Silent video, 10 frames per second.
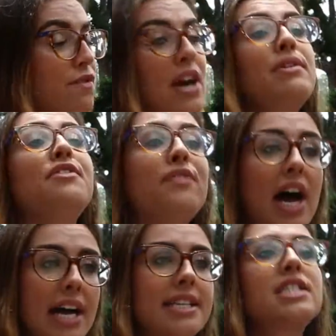the very
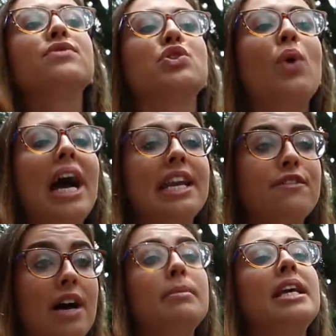first of the
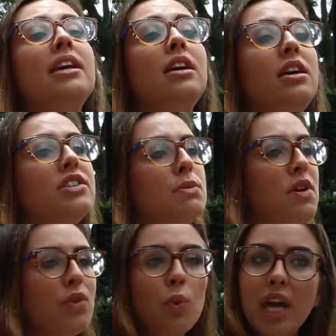Twining family to
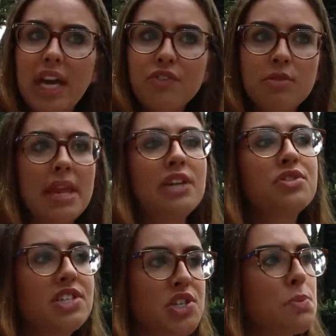move away from their
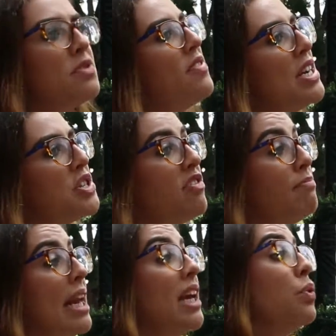traditional profession of
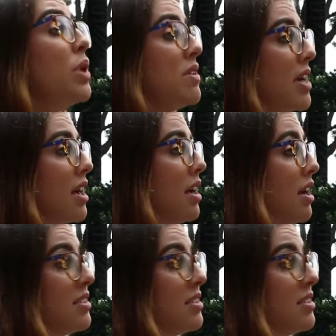milling and weaving.